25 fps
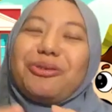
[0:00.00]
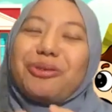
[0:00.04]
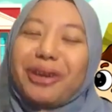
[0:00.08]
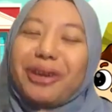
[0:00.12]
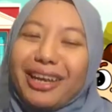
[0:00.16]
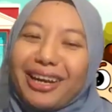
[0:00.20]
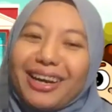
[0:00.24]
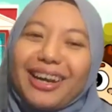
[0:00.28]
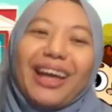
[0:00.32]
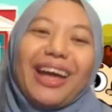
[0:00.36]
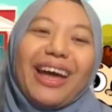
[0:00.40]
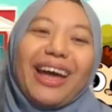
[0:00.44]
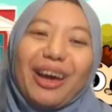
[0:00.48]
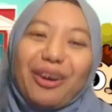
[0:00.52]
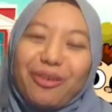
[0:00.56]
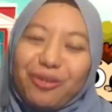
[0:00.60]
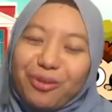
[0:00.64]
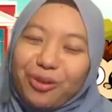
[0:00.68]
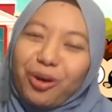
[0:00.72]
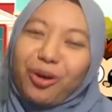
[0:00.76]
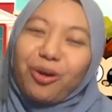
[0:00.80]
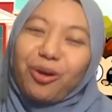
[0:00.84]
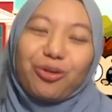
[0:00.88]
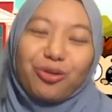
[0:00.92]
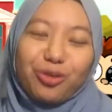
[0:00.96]
can have
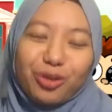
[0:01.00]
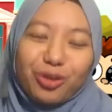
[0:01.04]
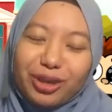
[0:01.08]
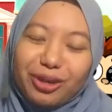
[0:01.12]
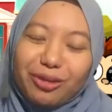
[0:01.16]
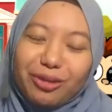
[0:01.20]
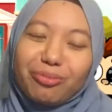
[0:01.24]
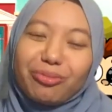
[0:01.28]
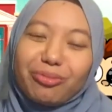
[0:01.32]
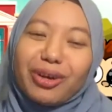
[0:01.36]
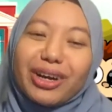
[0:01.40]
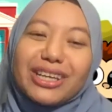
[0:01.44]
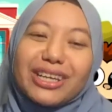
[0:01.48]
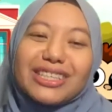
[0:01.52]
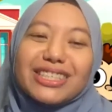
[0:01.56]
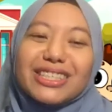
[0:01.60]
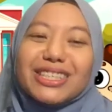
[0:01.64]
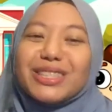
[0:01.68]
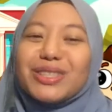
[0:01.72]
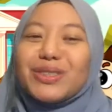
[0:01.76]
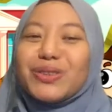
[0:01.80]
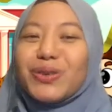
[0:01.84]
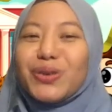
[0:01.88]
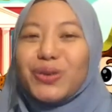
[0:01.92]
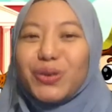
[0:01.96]
coffee, but
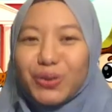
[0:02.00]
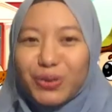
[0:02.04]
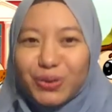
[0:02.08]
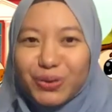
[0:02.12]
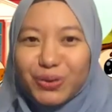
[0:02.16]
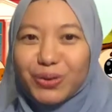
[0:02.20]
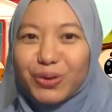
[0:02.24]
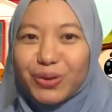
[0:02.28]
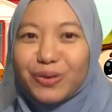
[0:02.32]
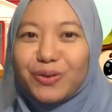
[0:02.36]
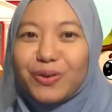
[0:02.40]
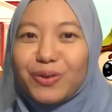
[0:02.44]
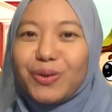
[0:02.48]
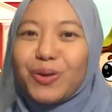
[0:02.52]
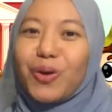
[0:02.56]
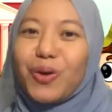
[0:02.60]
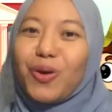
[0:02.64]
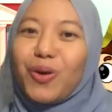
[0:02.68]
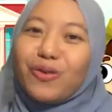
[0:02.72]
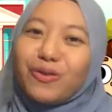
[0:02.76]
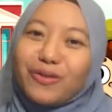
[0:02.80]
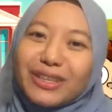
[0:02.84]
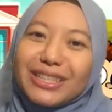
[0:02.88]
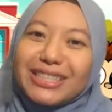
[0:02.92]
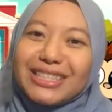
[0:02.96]
just so you know, if you
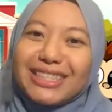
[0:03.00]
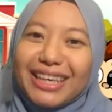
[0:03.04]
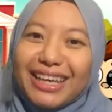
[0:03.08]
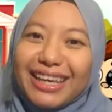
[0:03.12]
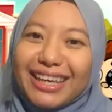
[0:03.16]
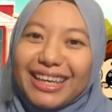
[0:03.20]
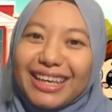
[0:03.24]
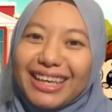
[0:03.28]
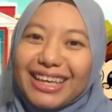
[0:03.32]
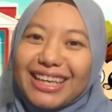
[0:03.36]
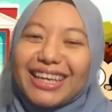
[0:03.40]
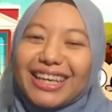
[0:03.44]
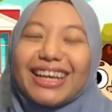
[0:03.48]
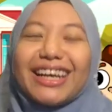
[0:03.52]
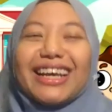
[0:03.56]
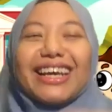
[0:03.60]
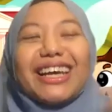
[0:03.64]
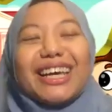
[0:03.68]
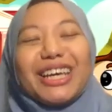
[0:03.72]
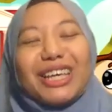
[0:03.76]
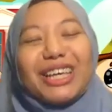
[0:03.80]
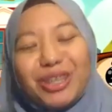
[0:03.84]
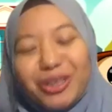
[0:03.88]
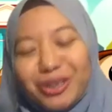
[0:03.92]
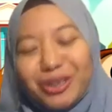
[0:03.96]
overtake it,
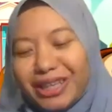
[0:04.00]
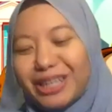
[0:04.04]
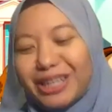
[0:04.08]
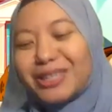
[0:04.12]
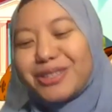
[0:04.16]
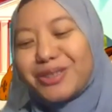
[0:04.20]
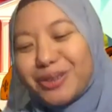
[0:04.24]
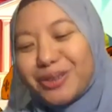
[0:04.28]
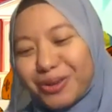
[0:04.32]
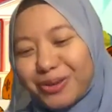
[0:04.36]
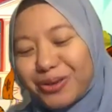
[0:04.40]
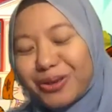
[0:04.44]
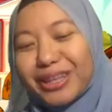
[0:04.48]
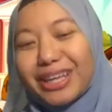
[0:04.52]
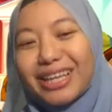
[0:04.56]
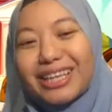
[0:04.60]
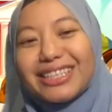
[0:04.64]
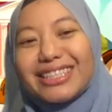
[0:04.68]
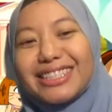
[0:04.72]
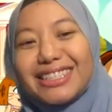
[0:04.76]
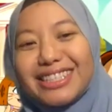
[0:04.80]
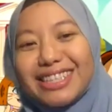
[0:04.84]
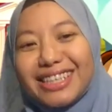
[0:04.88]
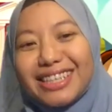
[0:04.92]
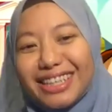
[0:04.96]
you need to know that
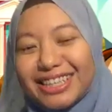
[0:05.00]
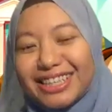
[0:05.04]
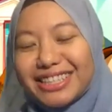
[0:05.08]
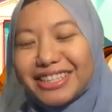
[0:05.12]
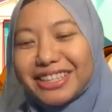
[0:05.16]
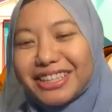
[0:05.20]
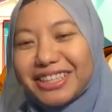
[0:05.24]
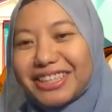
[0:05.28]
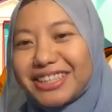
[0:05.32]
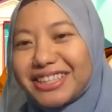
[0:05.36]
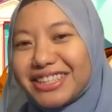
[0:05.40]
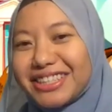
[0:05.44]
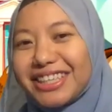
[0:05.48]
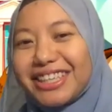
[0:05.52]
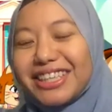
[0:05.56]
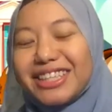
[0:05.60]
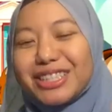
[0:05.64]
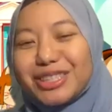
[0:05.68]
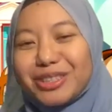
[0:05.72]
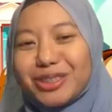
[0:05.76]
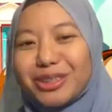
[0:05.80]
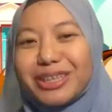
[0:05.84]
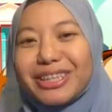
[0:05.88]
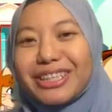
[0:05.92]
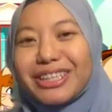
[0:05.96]
tinnitus
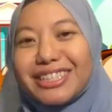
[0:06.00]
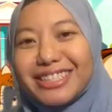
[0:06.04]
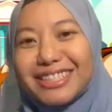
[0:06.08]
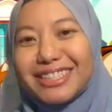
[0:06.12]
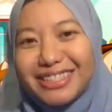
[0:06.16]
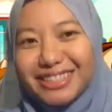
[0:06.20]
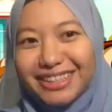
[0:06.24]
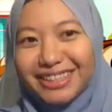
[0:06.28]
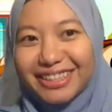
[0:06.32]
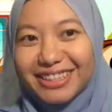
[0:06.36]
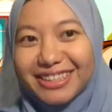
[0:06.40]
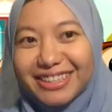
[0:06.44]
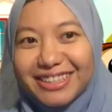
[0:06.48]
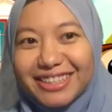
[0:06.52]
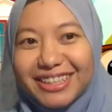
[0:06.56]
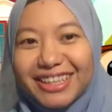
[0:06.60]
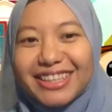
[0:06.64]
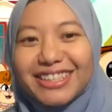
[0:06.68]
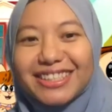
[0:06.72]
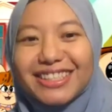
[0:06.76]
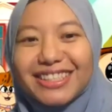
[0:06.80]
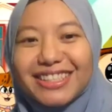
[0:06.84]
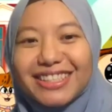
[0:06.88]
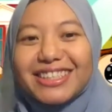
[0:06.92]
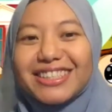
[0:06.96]
is not a disease,
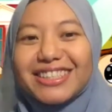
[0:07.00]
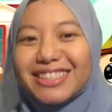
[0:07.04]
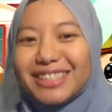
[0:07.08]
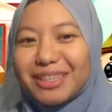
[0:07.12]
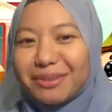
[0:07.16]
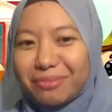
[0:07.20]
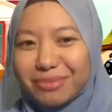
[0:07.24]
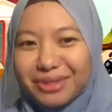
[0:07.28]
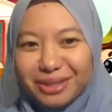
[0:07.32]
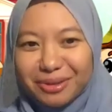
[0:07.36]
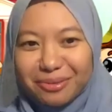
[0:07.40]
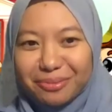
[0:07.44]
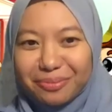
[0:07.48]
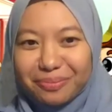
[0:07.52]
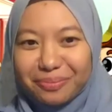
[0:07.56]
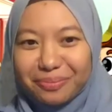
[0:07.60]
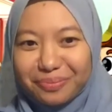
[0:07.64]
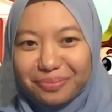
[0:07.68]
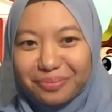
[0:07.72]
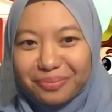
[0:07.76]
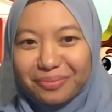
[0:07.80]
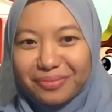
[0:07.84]
it's a symptom.